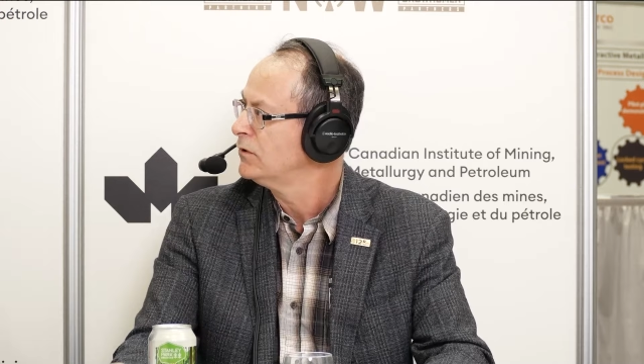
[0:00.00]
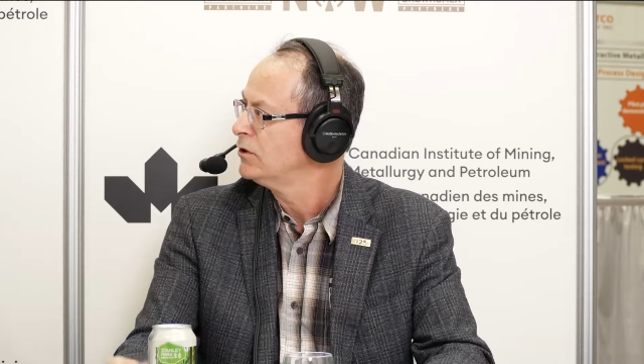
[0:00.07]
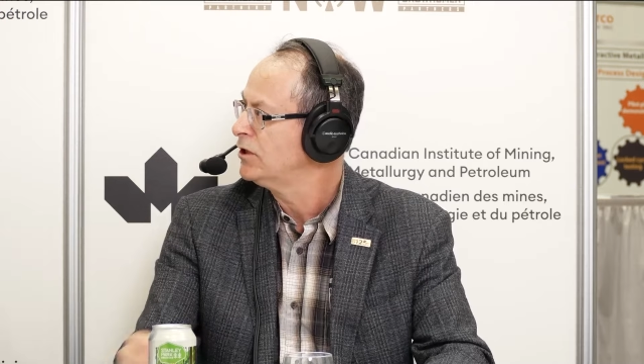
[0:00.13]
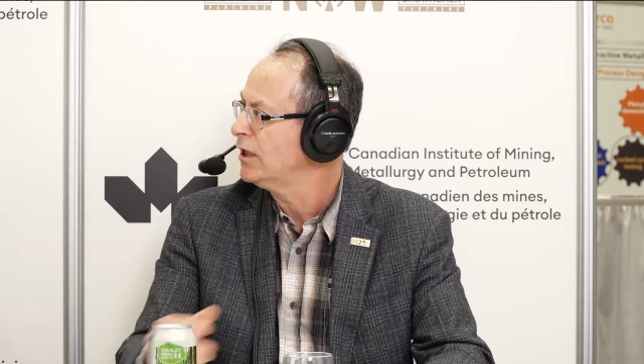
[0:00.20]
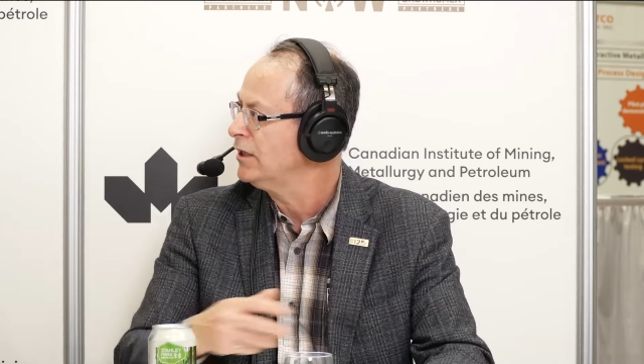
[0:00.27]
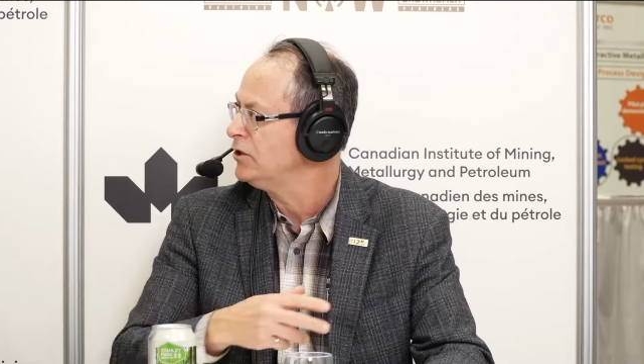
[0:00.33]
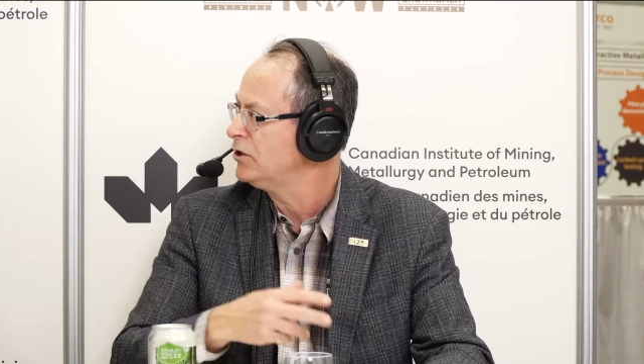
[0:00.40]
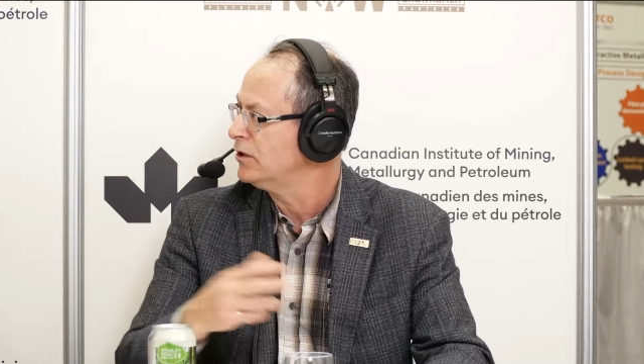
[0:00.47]

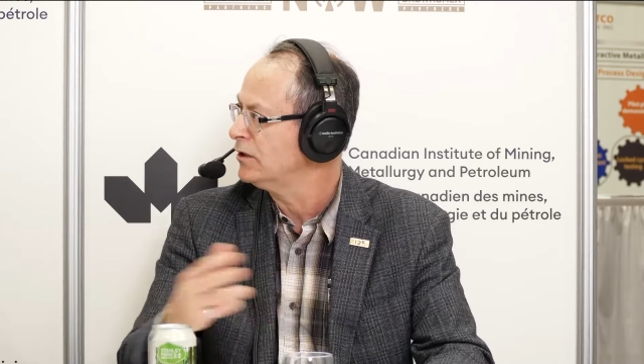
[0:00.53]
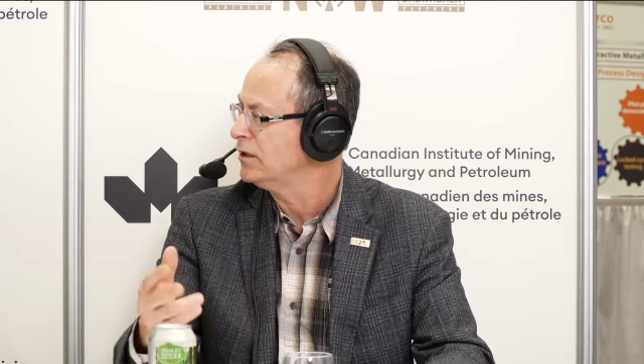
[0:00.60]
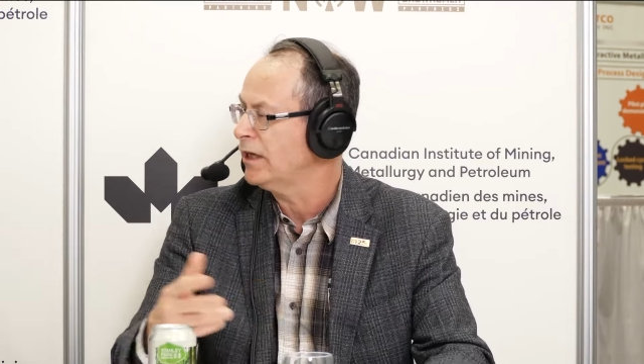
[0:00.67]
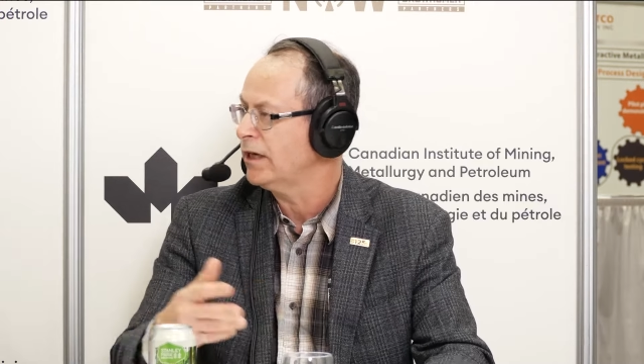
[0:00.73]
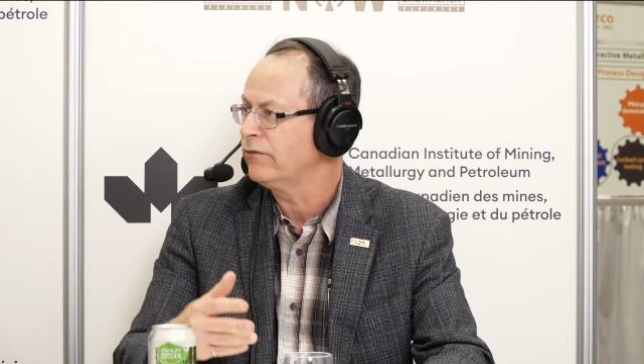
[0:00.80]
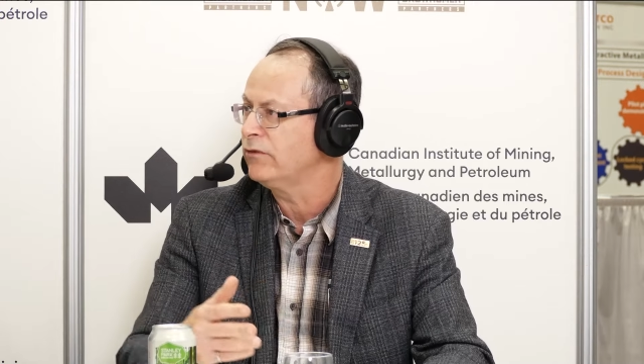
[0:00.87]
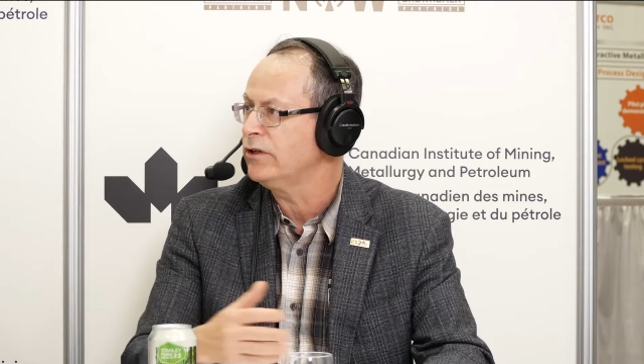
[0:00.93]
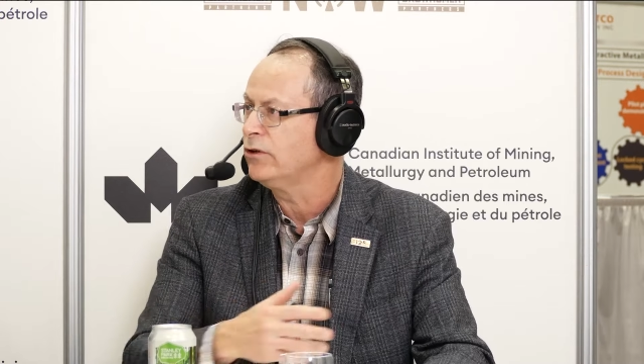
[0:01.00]
Change in
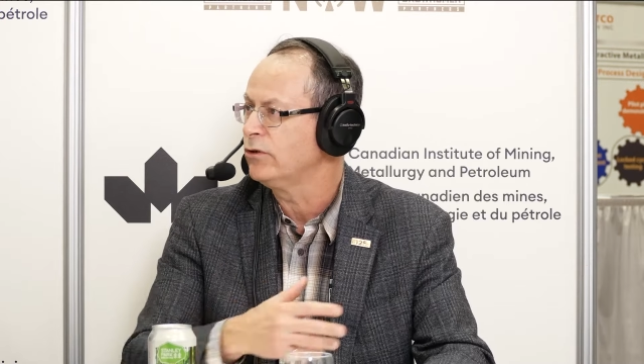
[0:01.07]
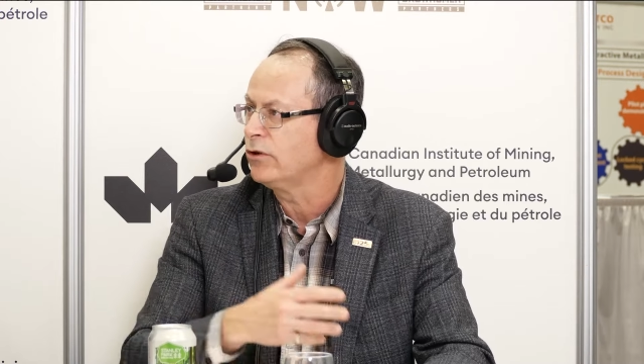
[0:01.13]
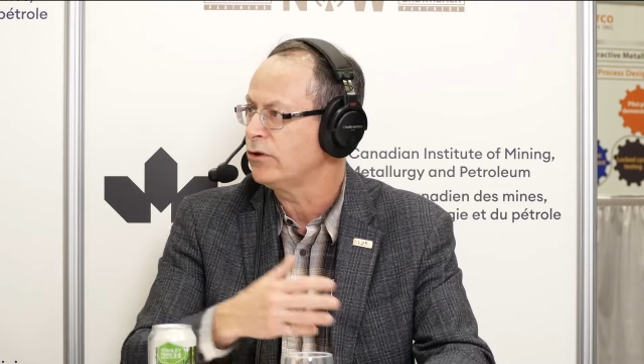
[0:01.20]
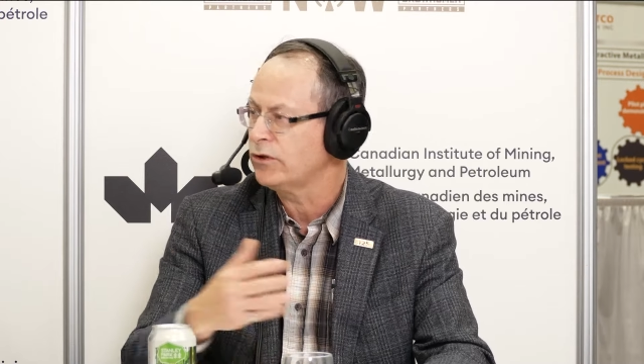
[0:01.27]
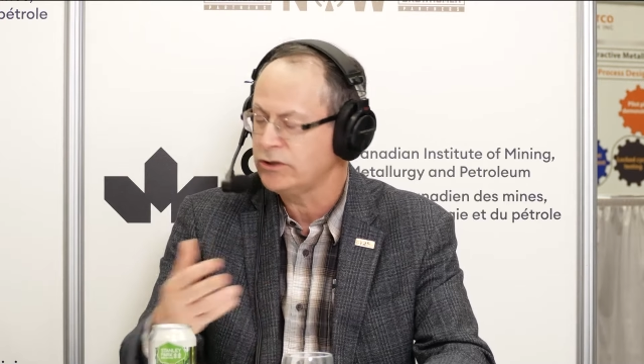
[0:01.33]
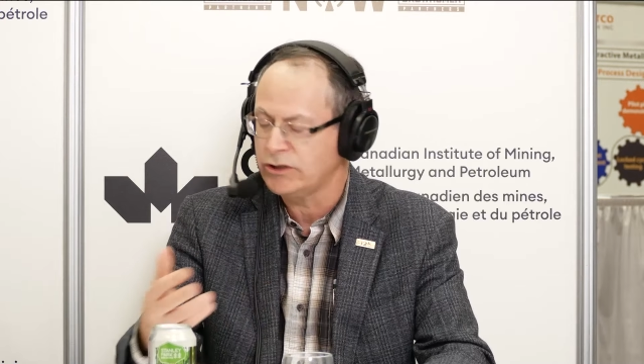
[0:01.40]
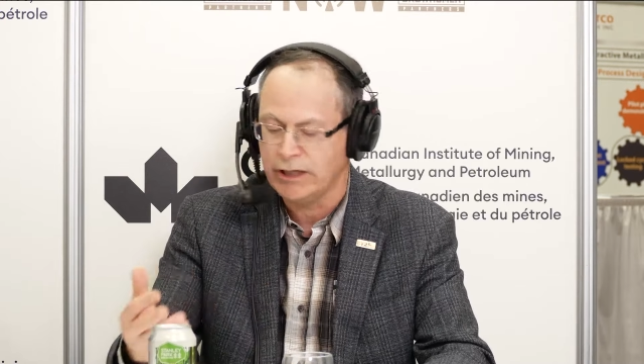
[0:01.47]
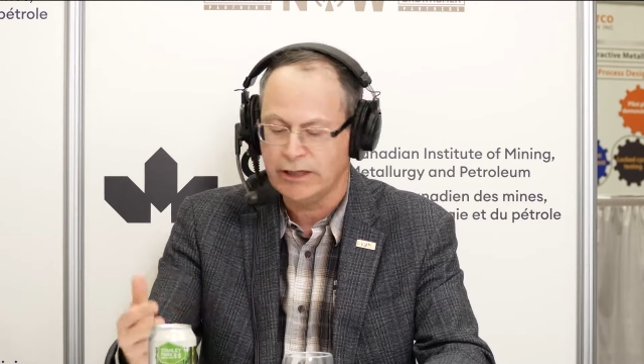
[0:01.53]
every year.
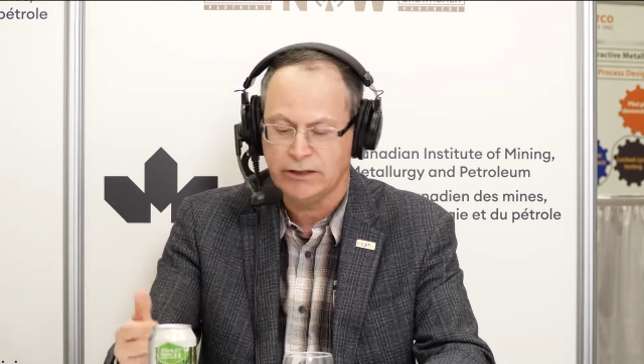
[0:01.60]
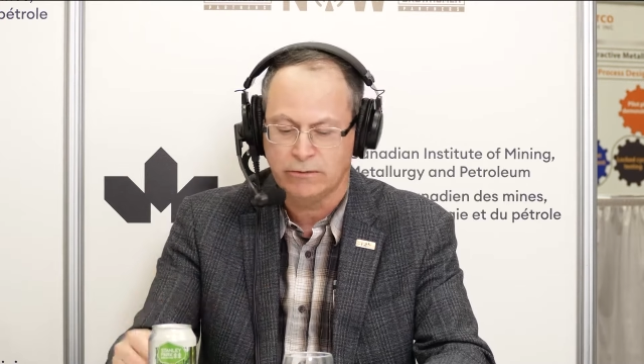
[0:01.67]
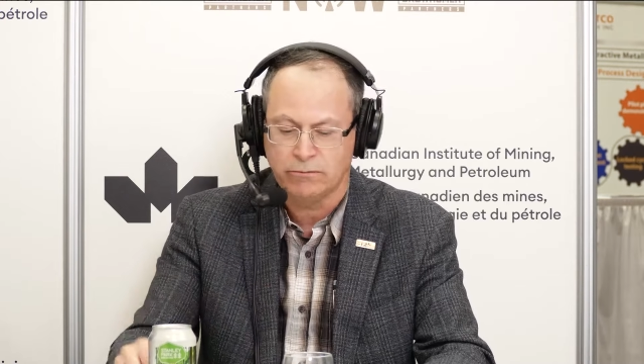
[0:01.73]
There's a change